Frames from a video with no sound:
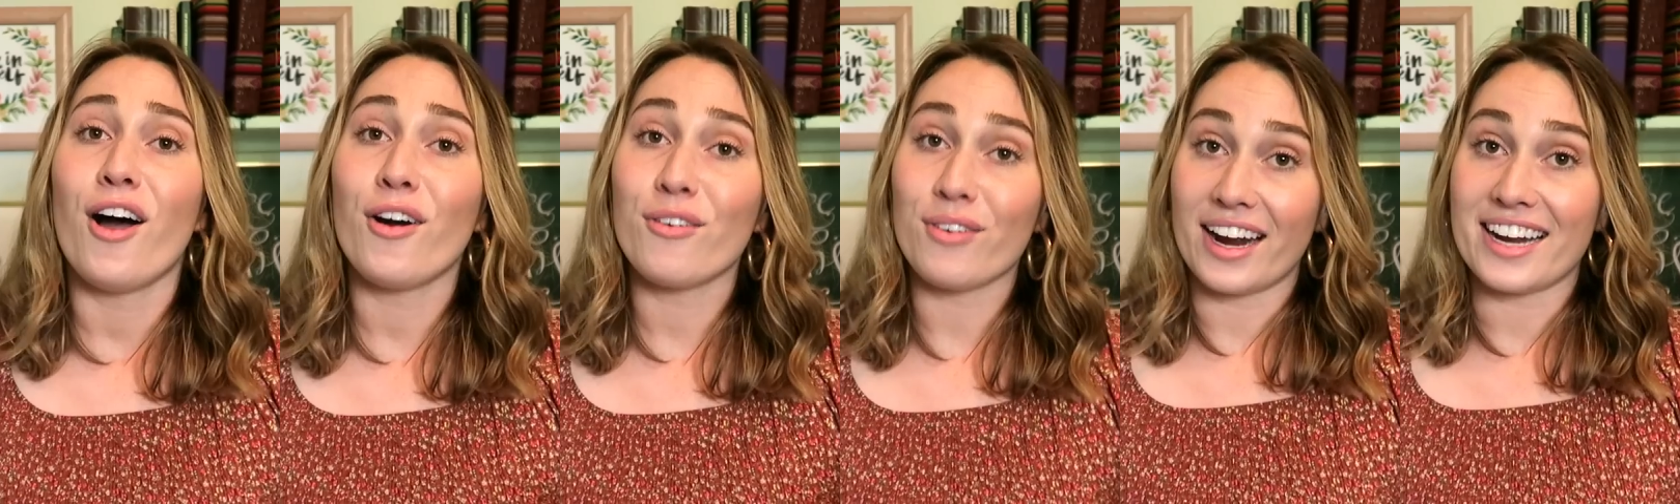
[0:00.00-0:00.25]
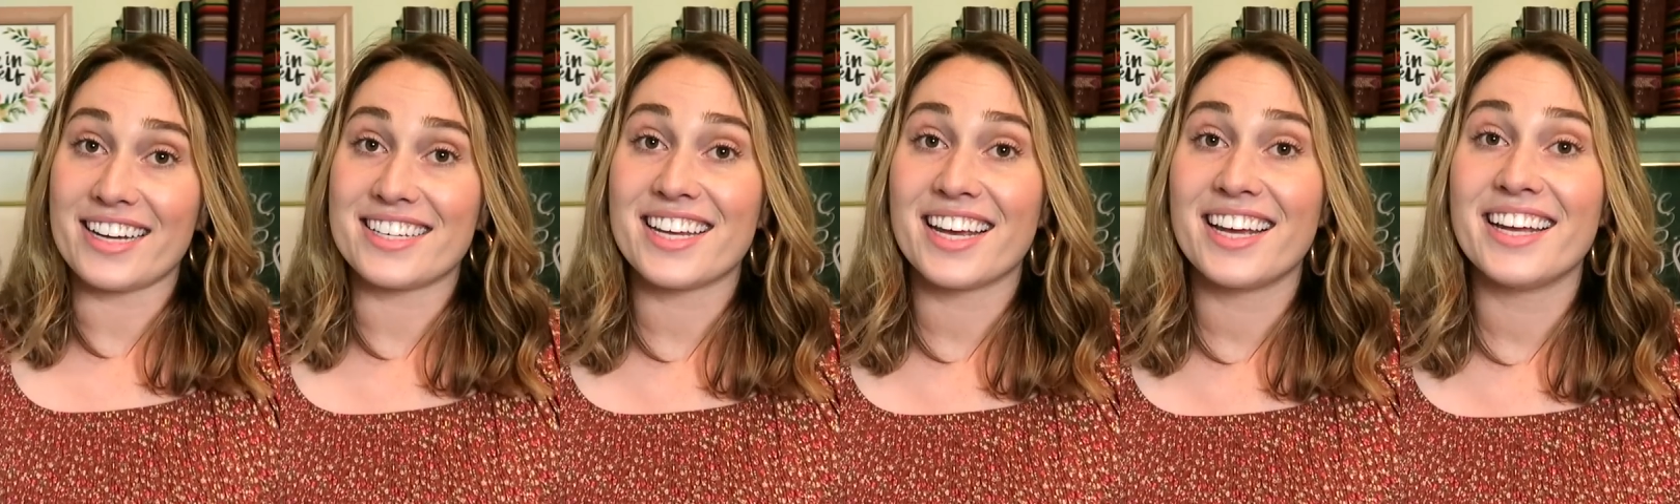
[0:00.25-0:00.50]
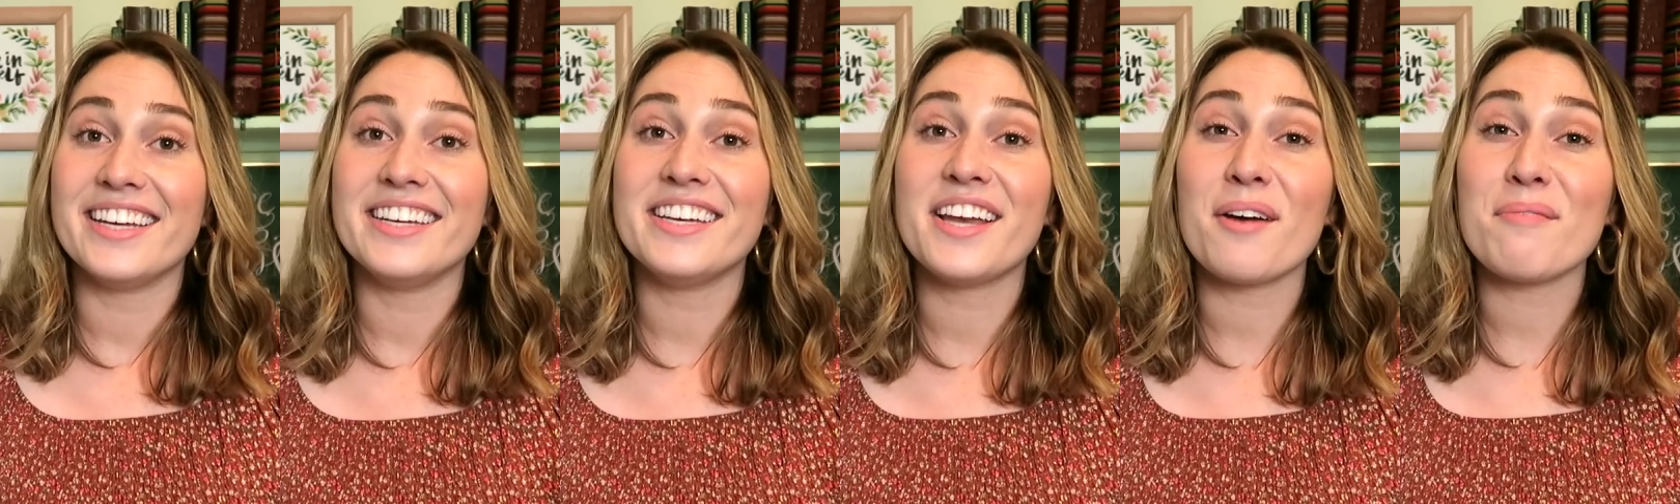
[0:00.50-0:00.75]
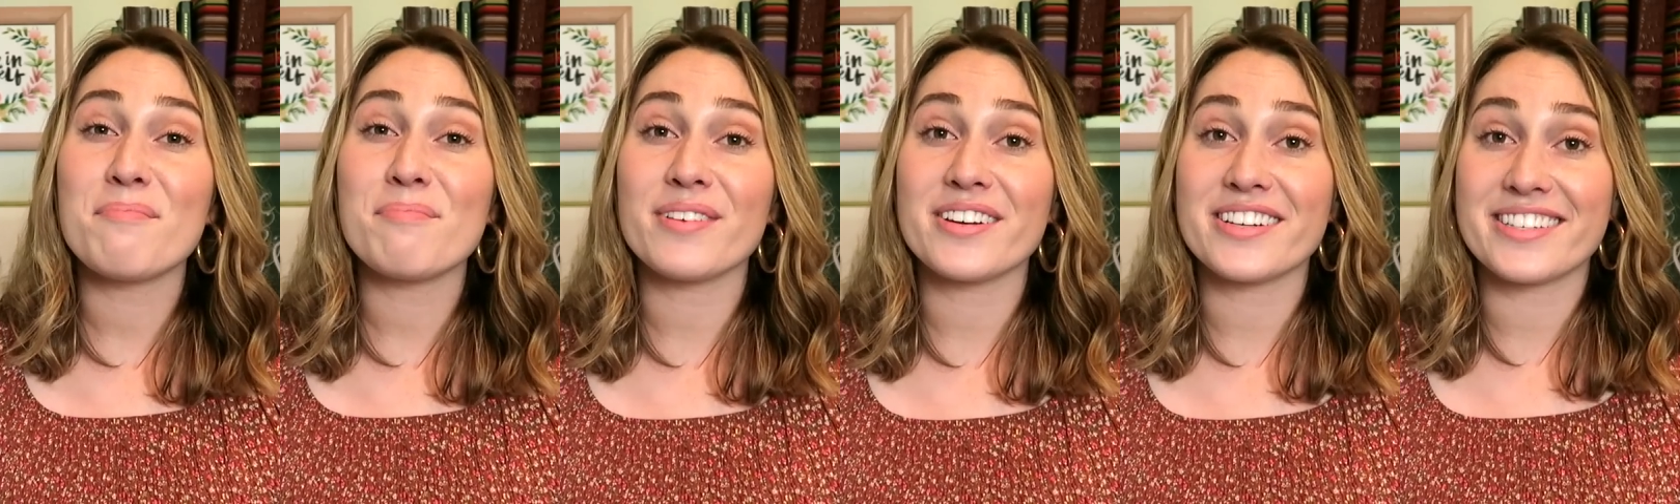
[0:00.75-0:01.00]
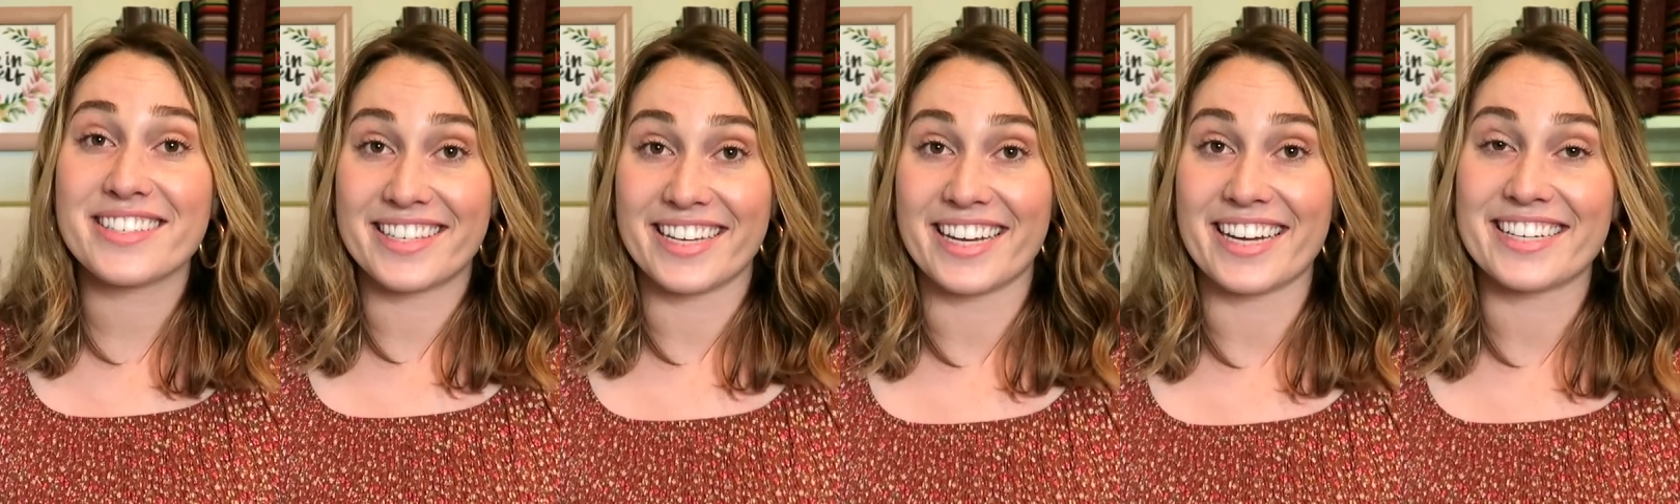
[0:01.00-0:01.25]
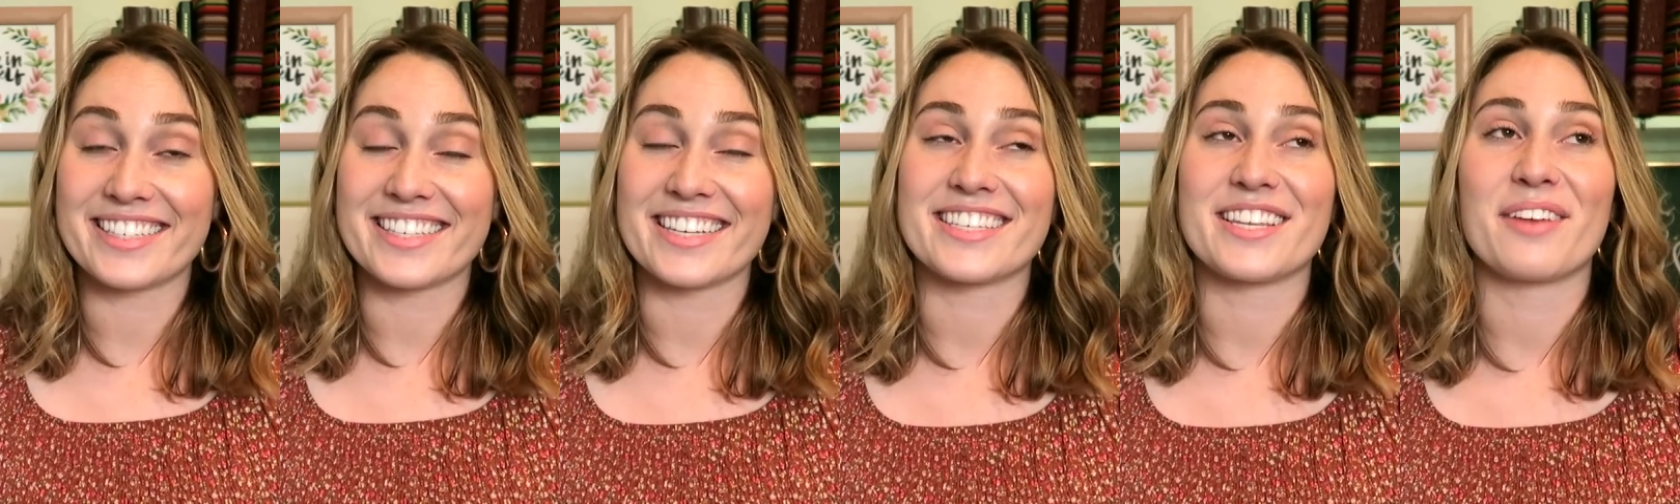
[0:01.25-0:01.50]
Alright, number six